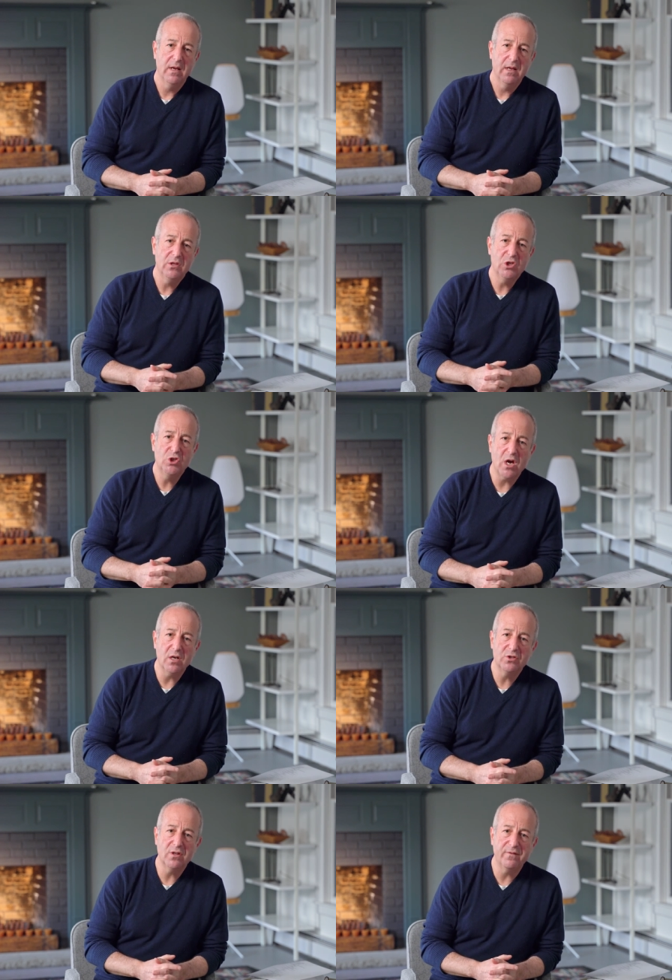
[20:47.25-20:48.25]
The
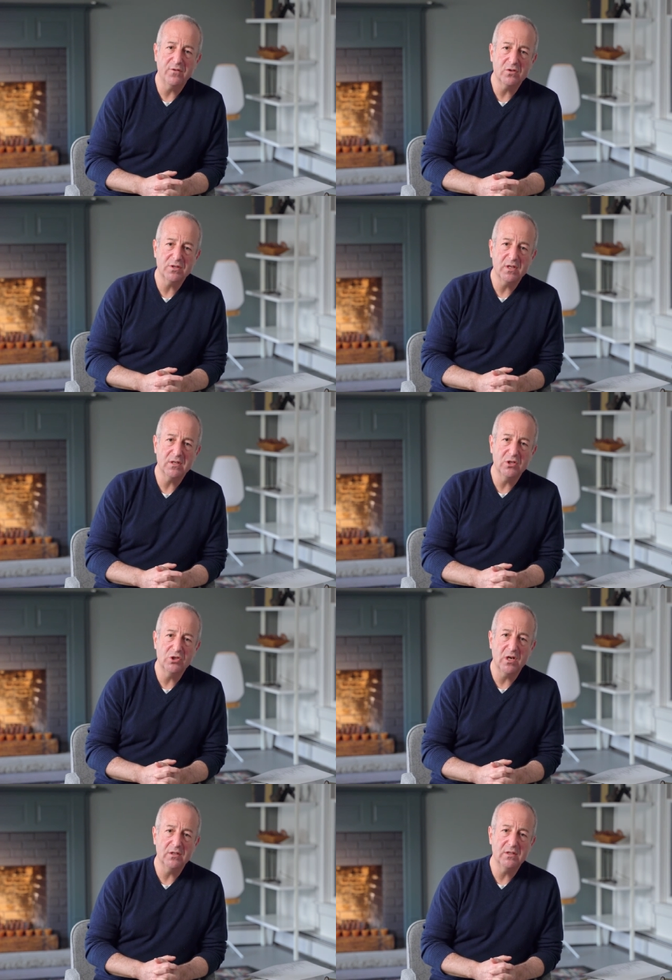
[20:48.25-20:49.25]
judge, the first thing the
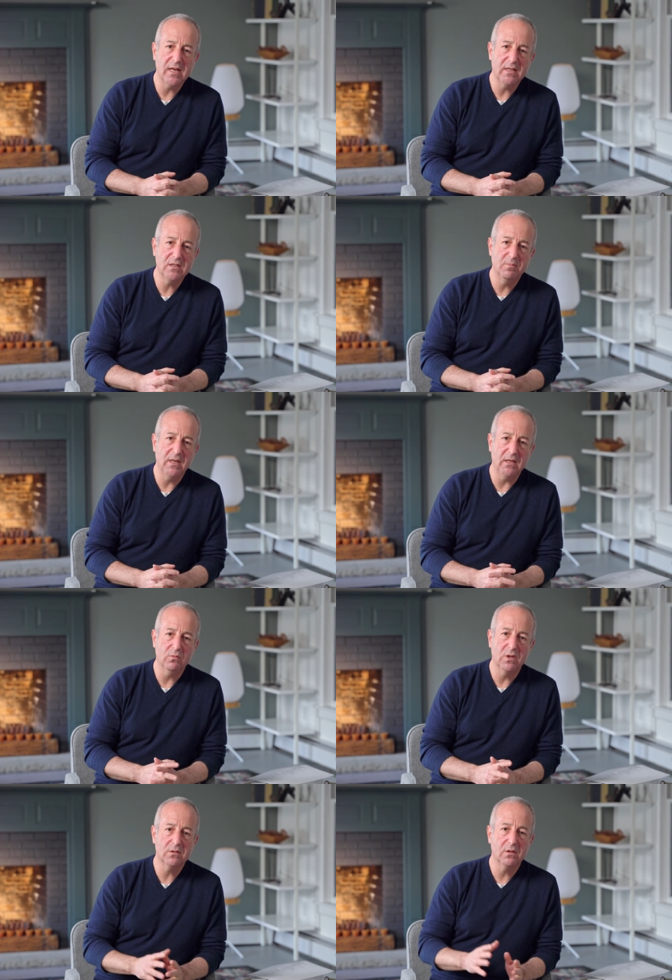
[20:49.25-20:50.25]
judge said to me
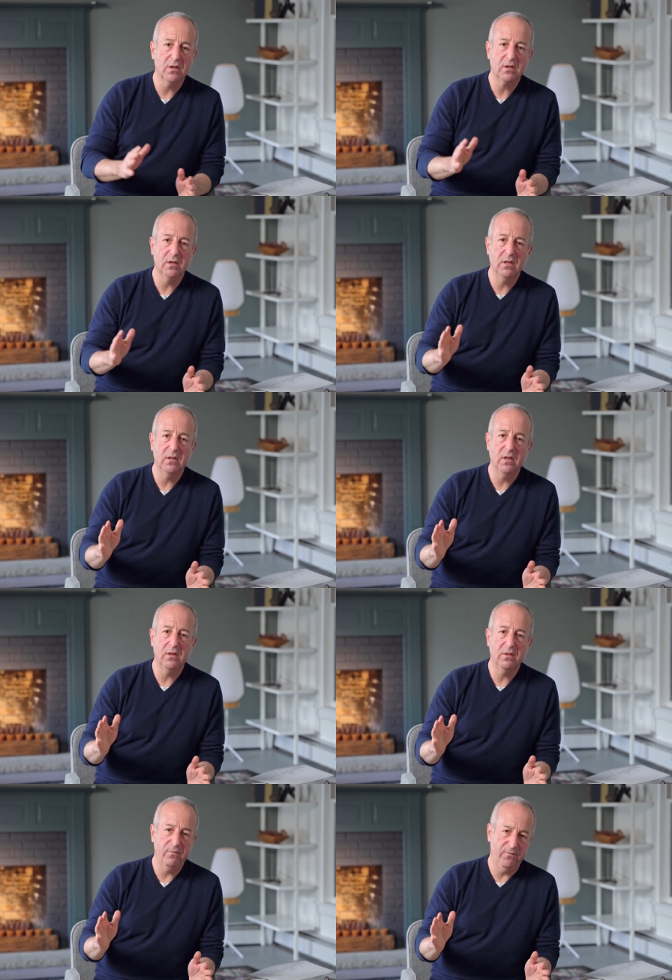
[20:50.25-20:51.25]
was, Look, in the
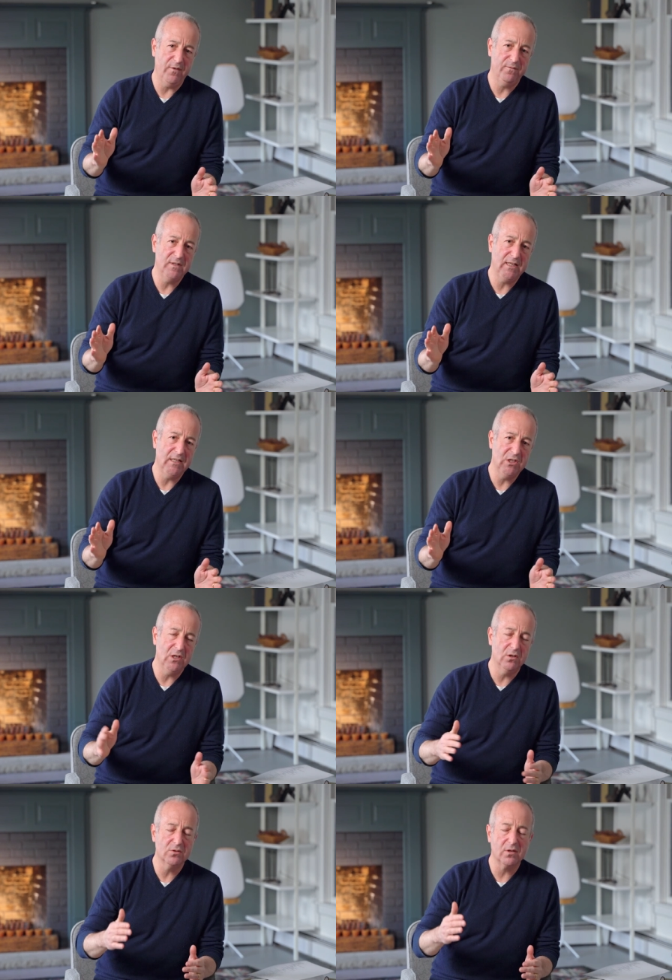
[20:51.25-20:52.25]
15
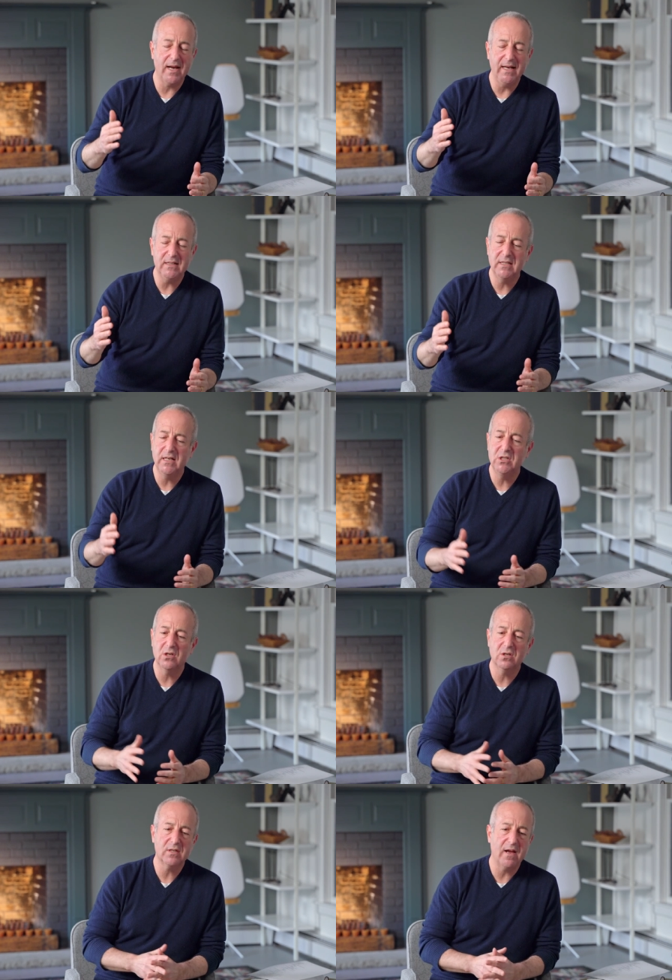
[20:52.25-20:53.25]
years or 18
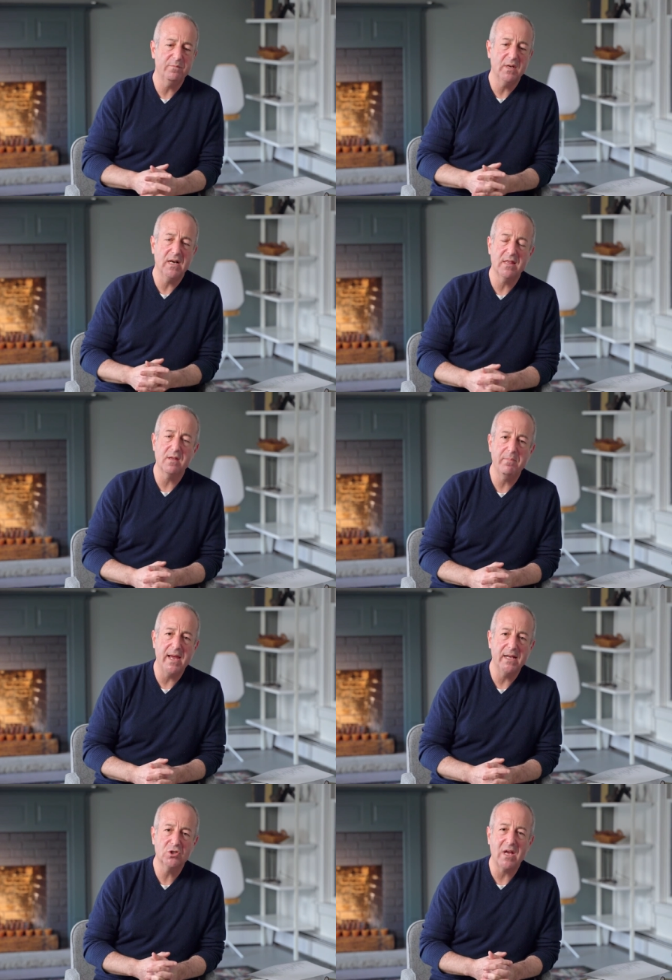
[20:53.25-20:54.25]
years I've been on the
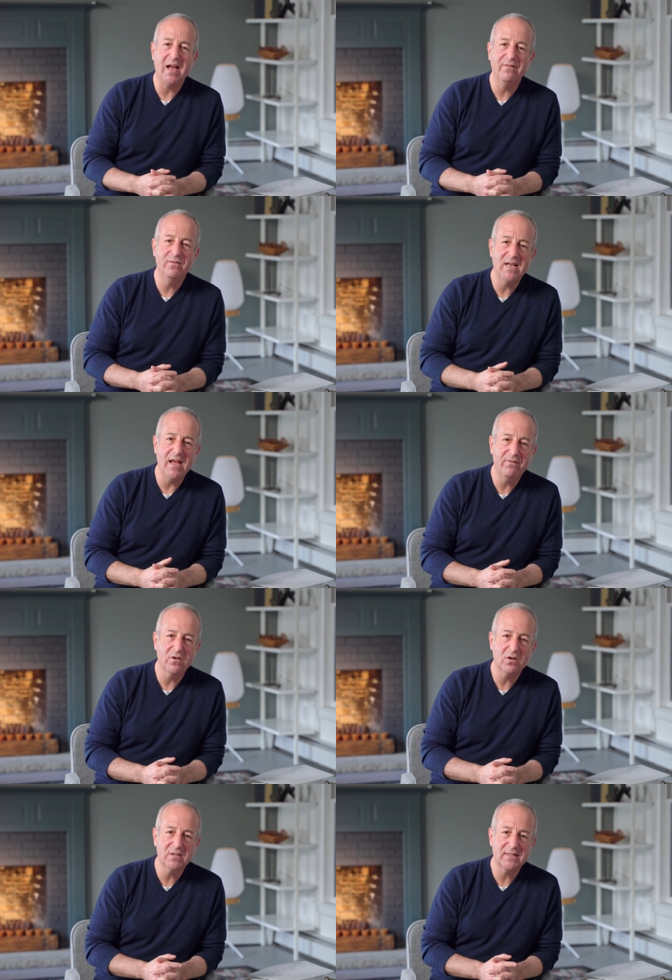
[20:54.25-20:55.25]
bench, I've
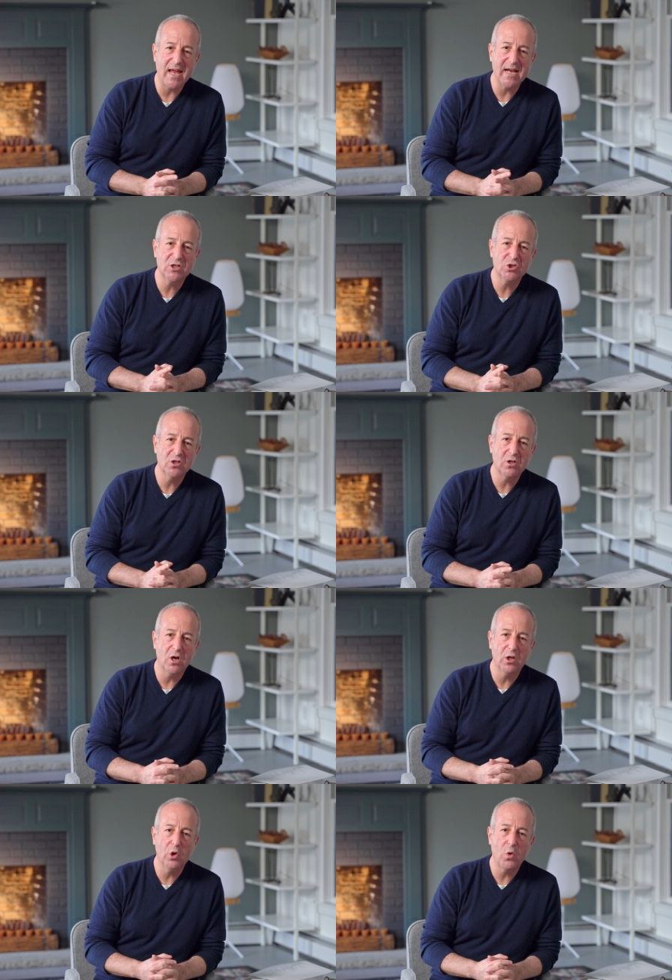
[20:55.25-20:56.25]
never sanctioned
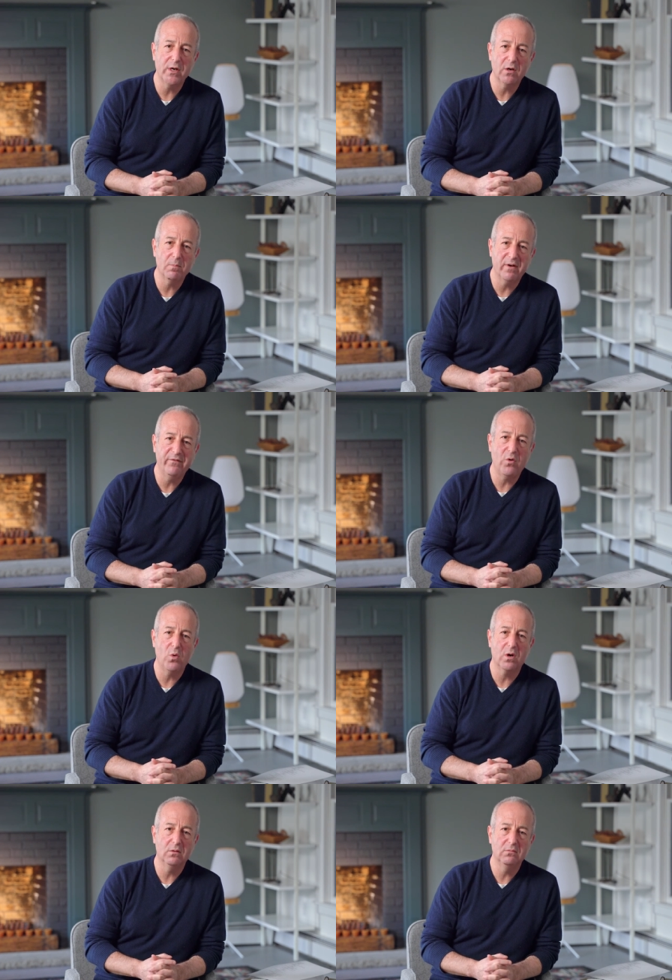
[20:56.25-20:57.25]
a lawyer
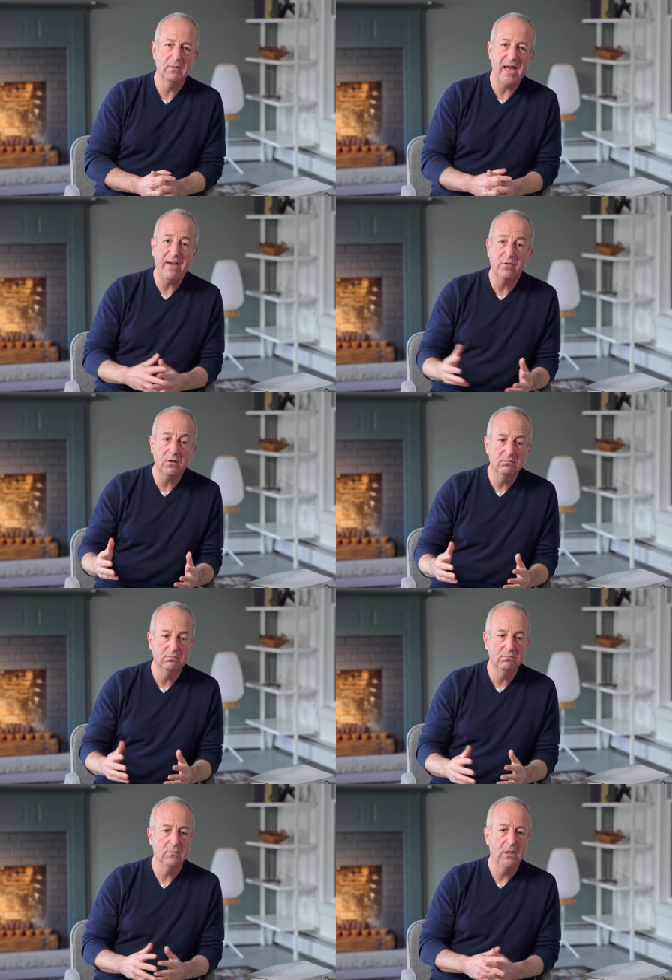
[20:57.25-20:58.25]
before, ever.
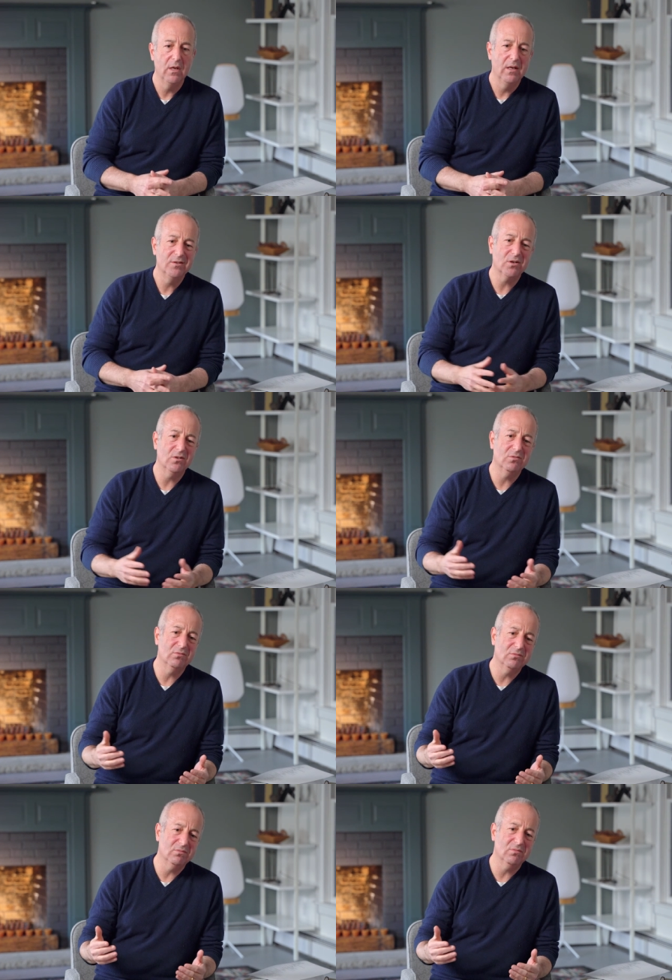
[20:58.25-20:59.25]
So
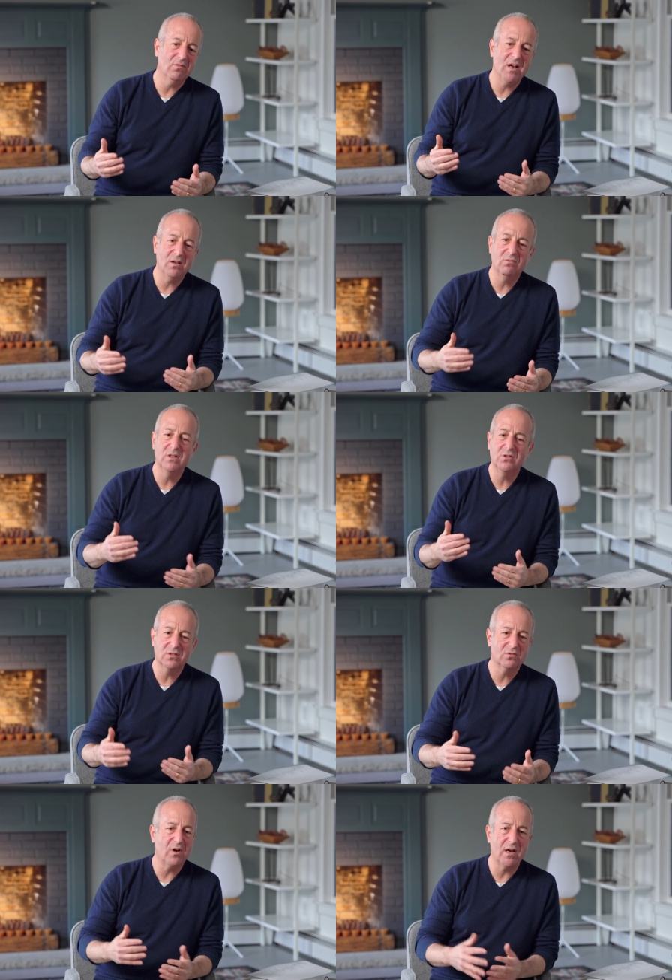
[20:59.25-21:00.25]
why don't we
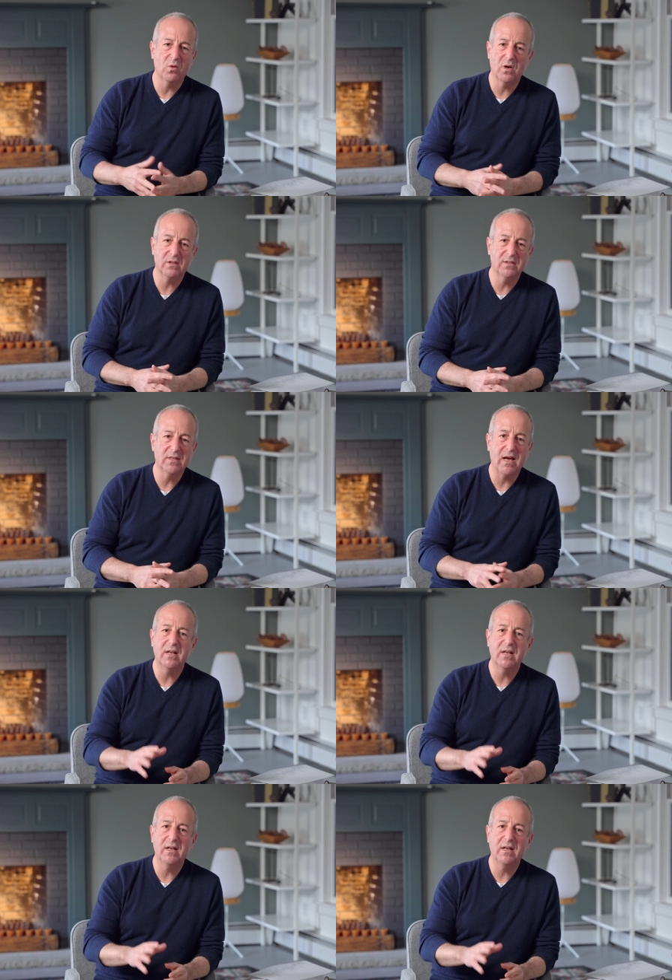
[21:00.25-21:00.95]
just try to work this out?